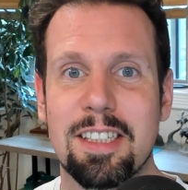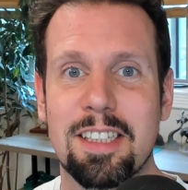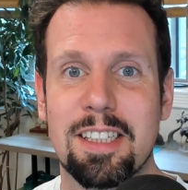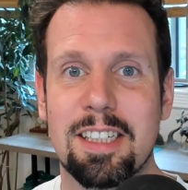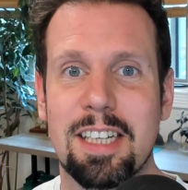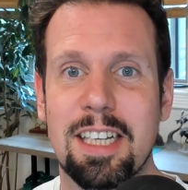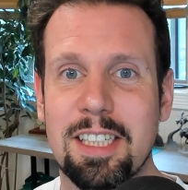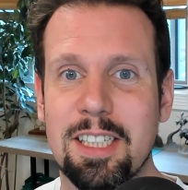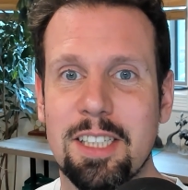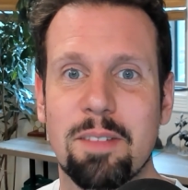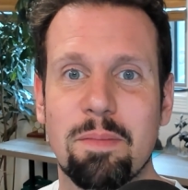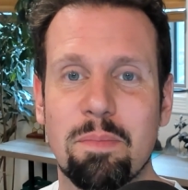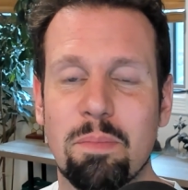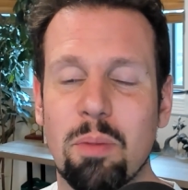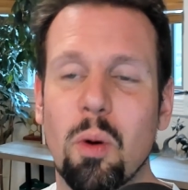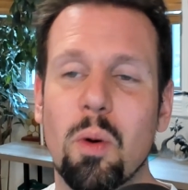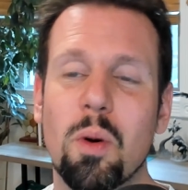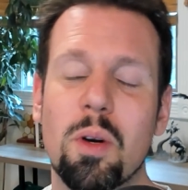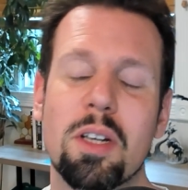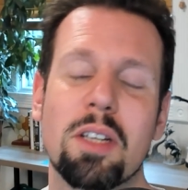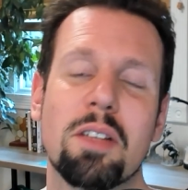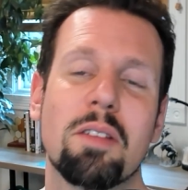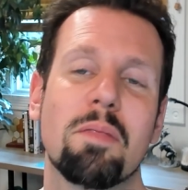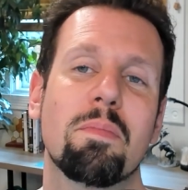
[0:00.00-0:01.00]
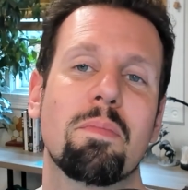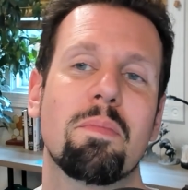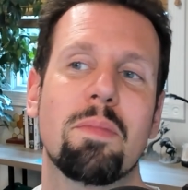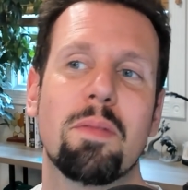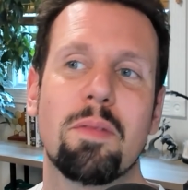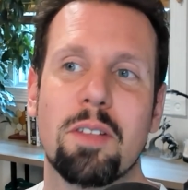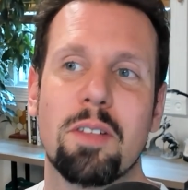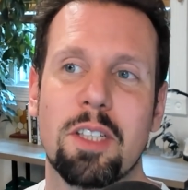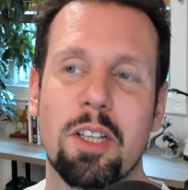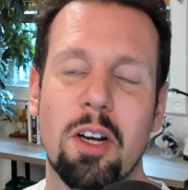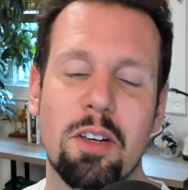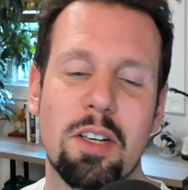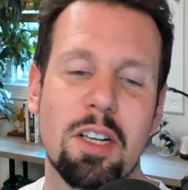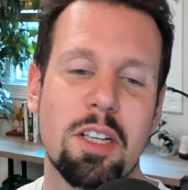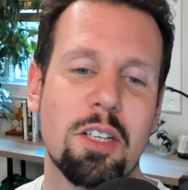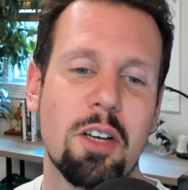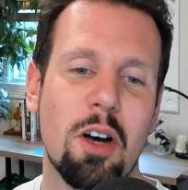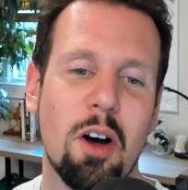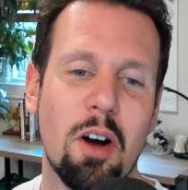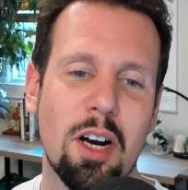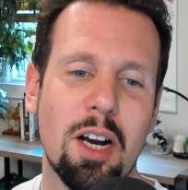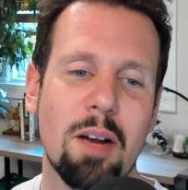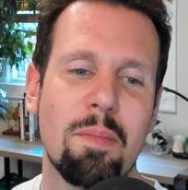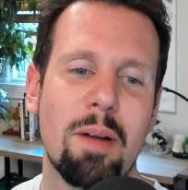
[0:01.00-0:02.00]
it's important to start to
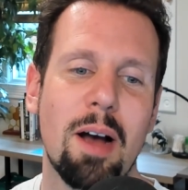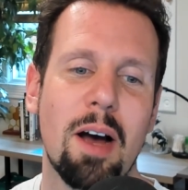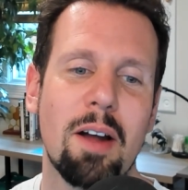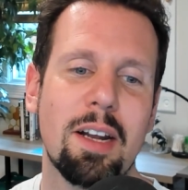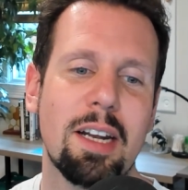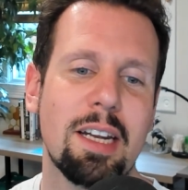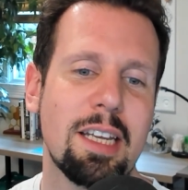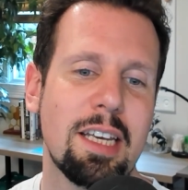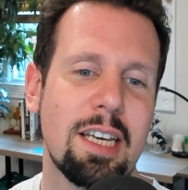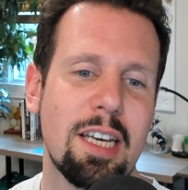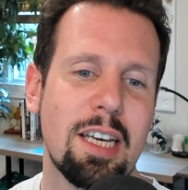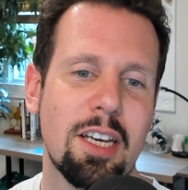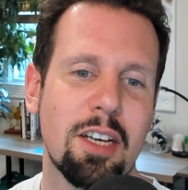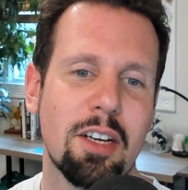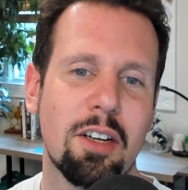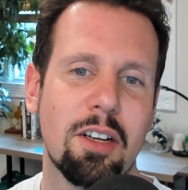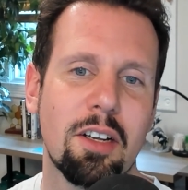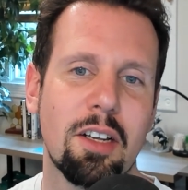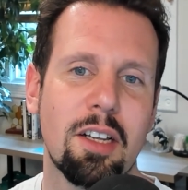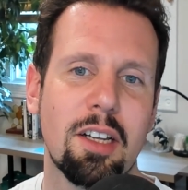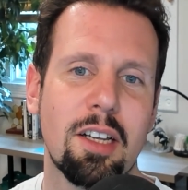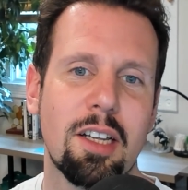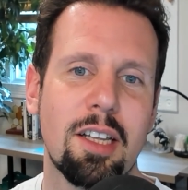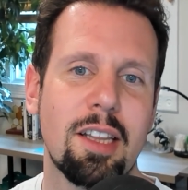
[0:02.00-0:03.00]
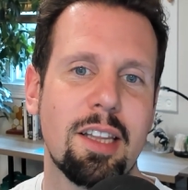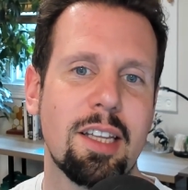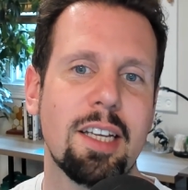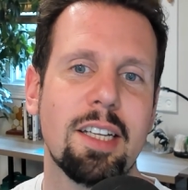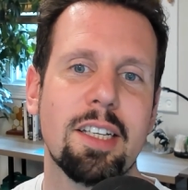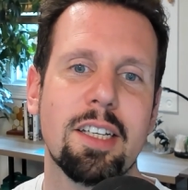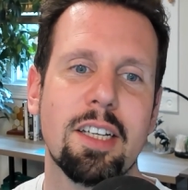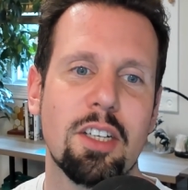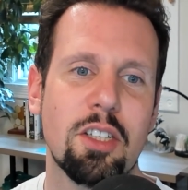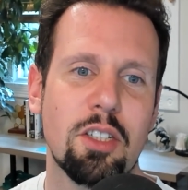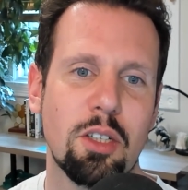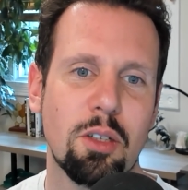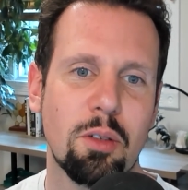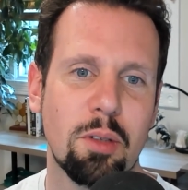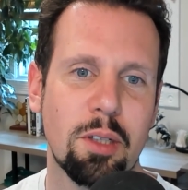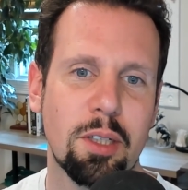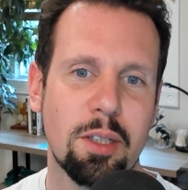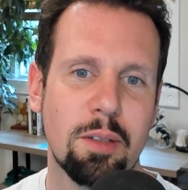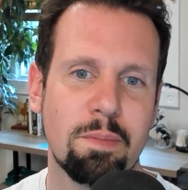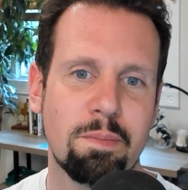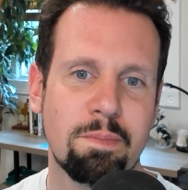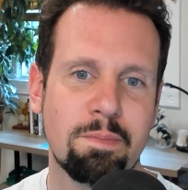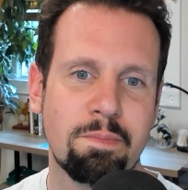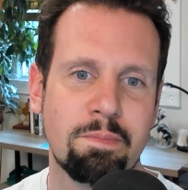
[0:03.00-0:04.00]
talk about and heal these issues.